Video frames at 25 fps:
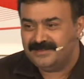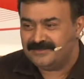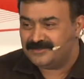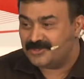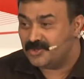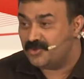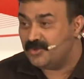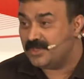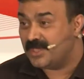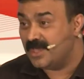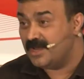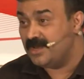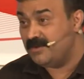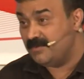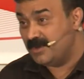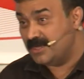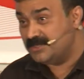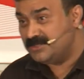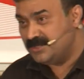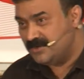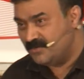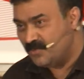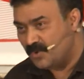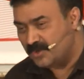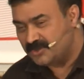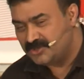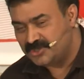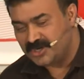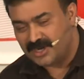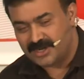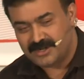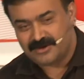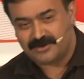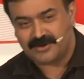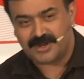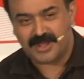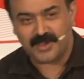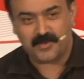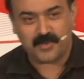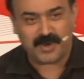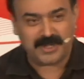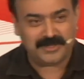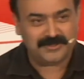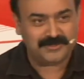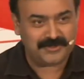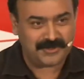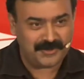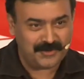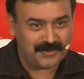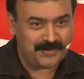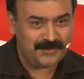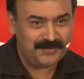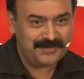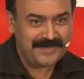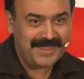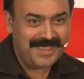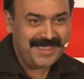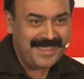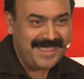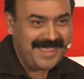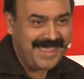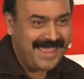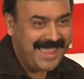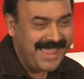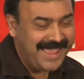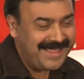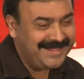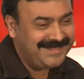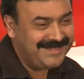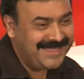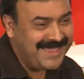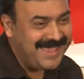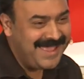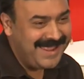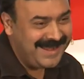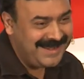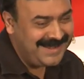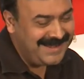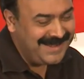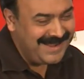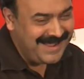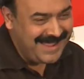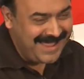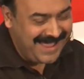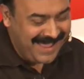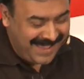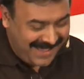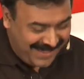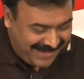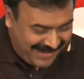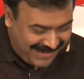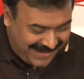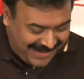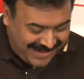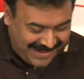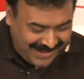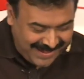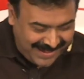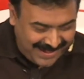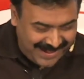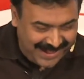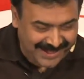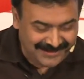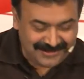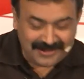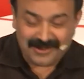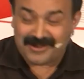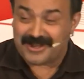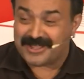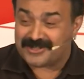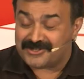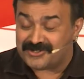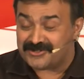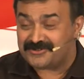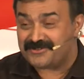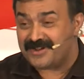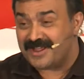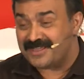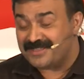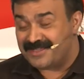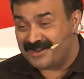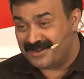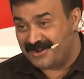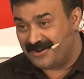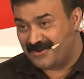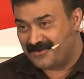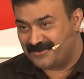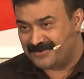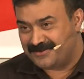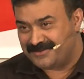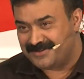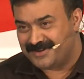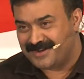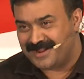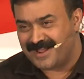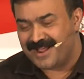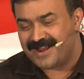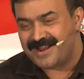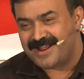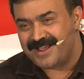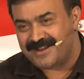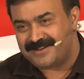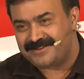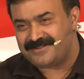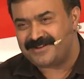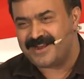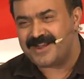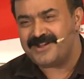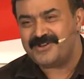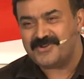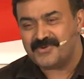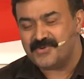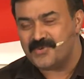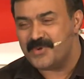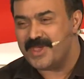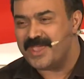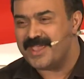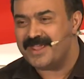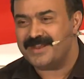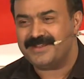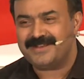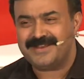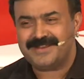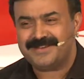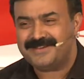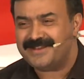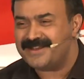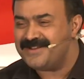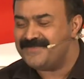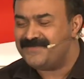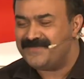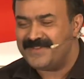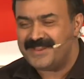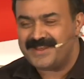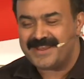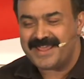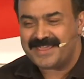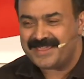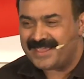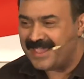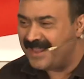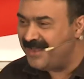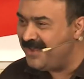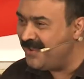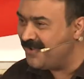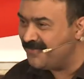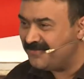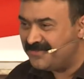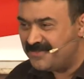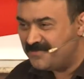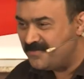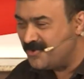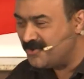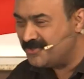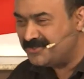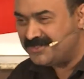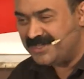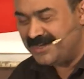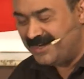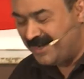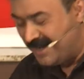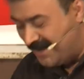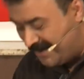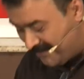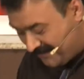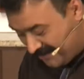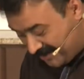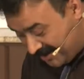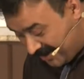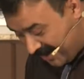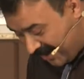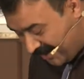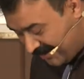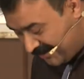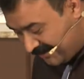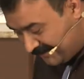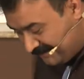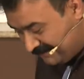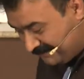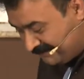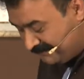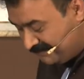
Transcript: So you can imagine what childhood I went through. And then I thought I should try that out. And I tried to weigh it. It didn't feel like any of the books that I ever read.